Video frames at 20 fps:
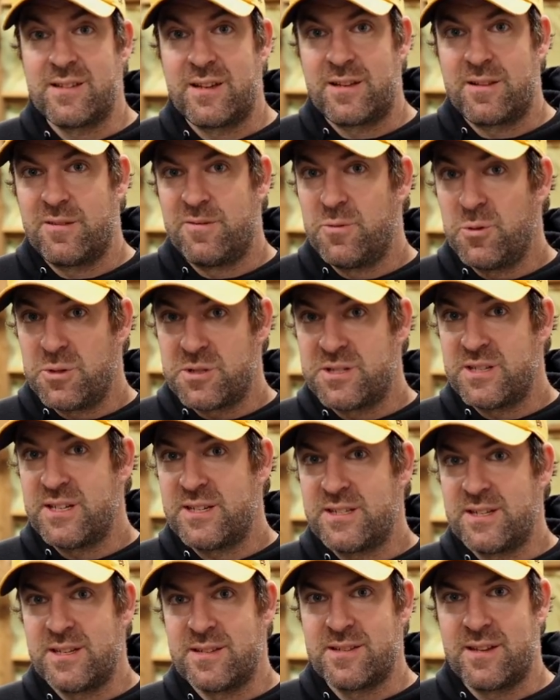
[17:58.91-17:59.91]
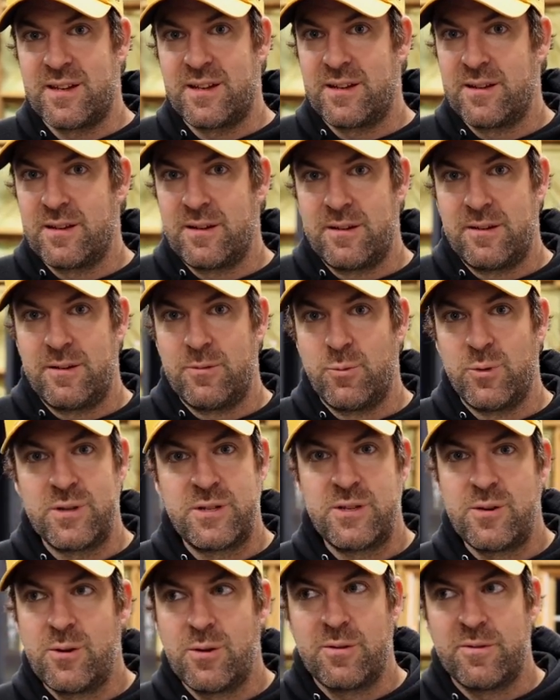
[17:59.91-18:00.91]
Like the 460s, like
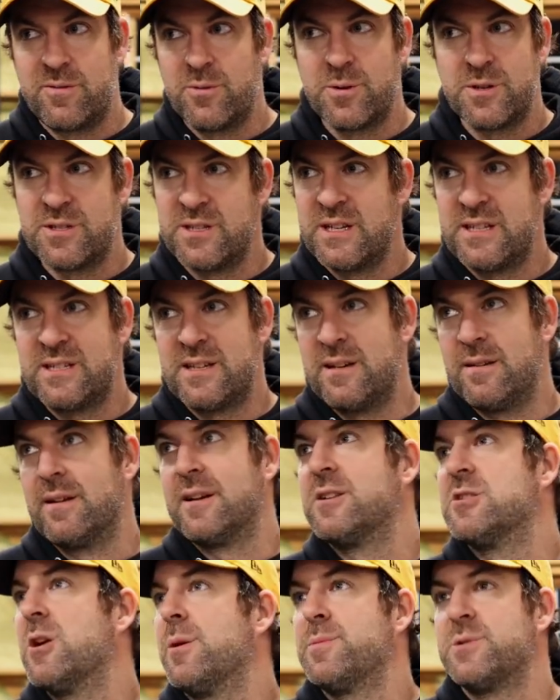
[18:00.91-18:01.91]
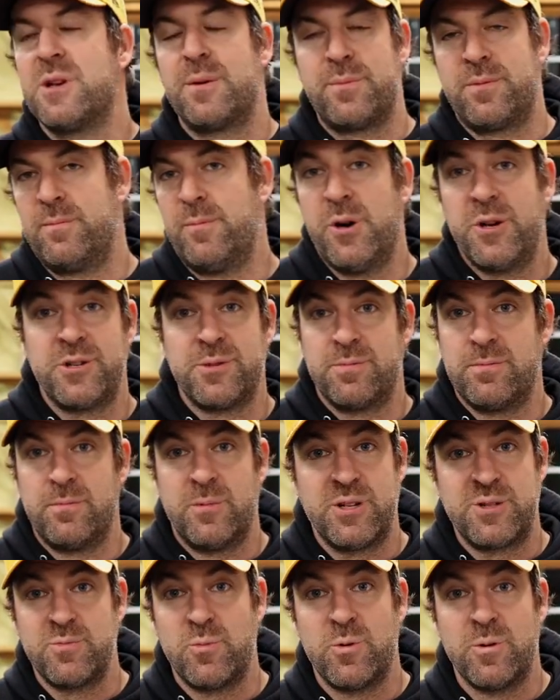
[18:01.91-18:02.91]
once you go to 460, it like jumps up much
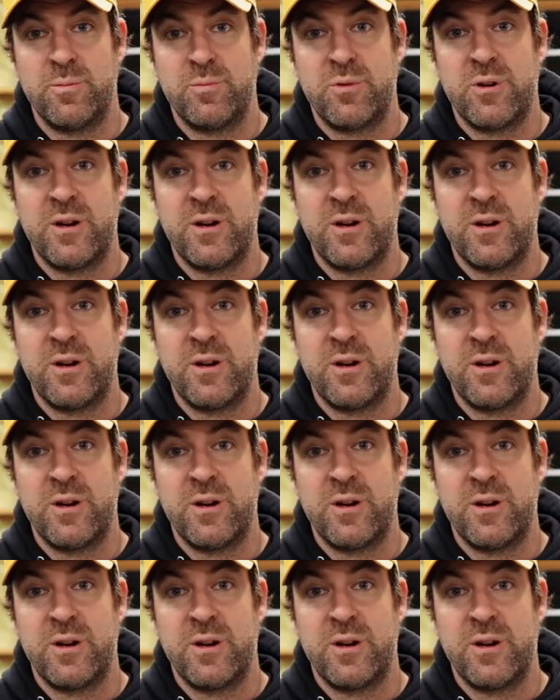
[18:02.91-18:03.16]
more in price.